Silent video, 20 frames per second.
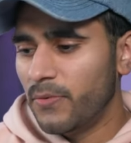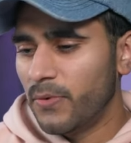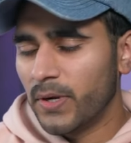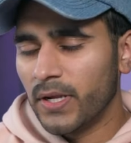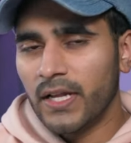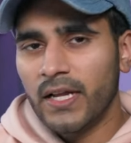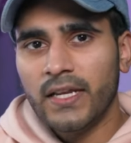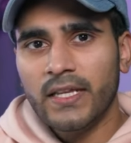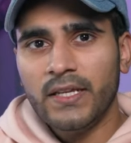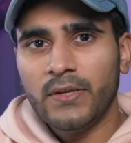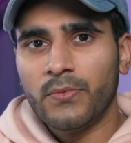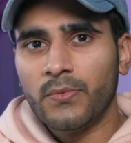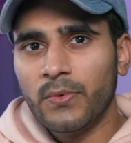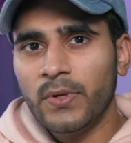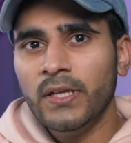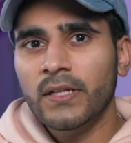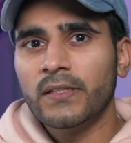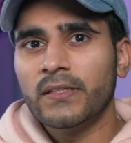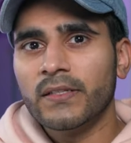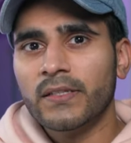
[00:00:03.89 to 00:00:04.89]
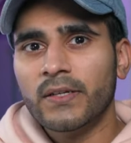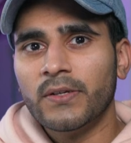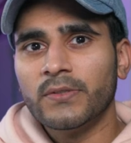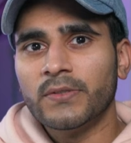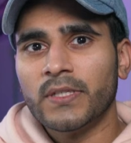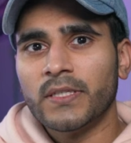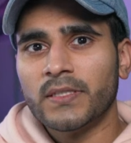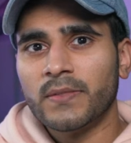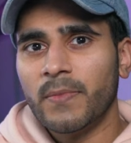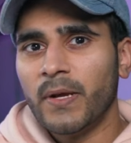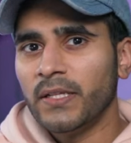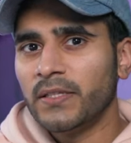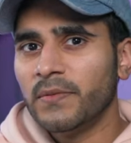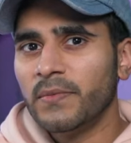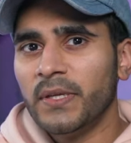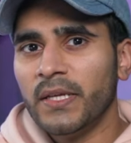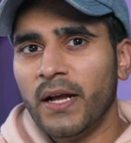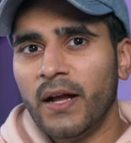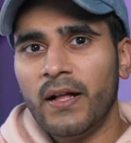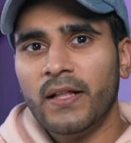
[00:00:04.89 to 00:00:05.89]
We're cutting it real close. It's about to
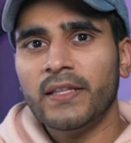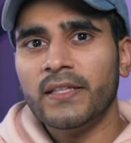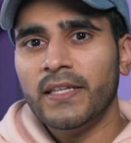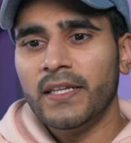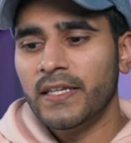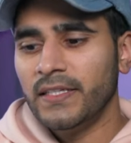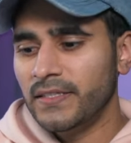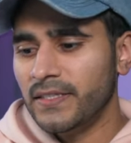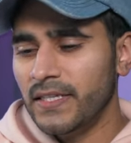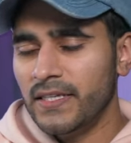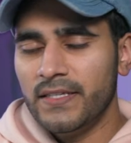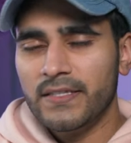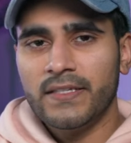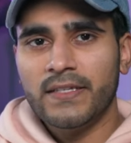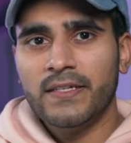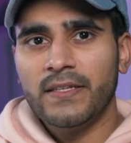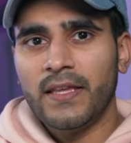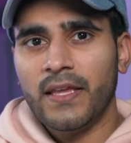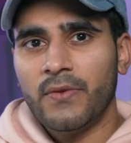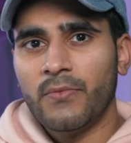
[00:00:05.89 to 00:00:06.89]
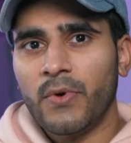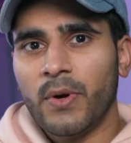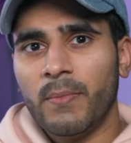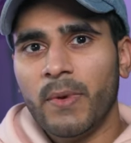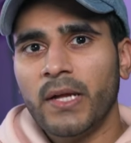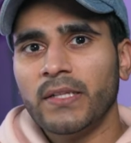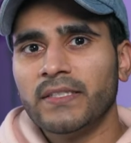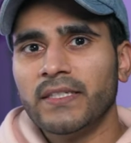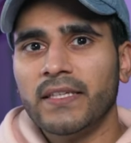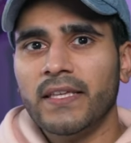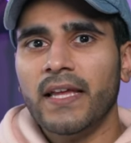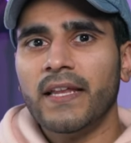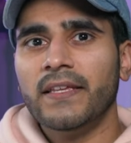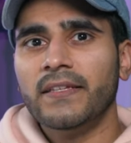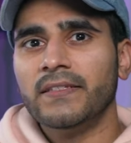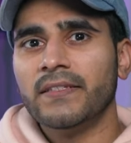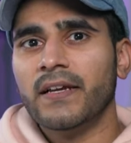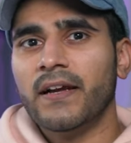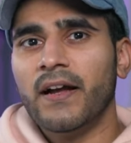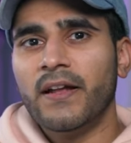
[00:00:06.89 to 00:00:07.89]
be holiday season and we're about to get
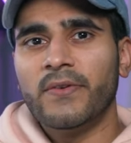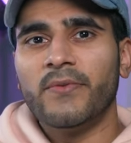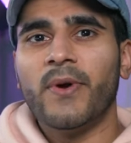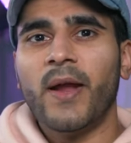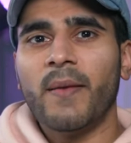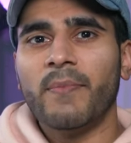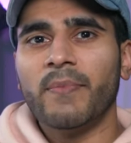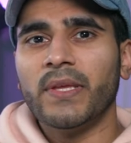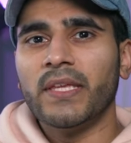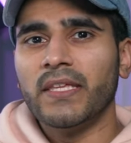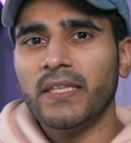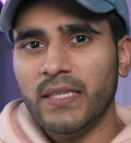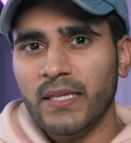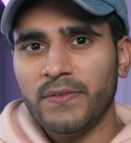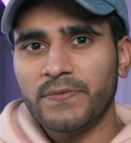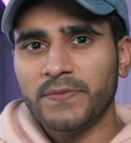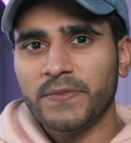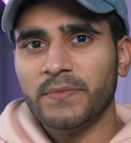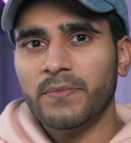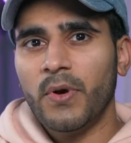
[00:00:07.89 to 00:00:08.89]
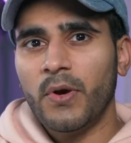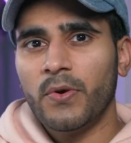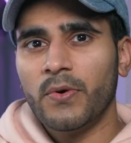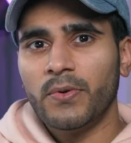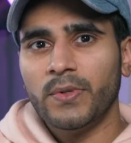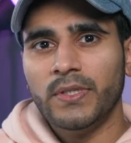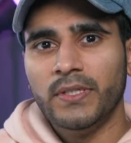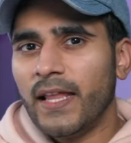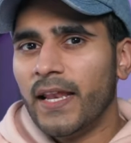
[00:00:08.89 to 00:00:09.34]
into unwrapping gifts mode.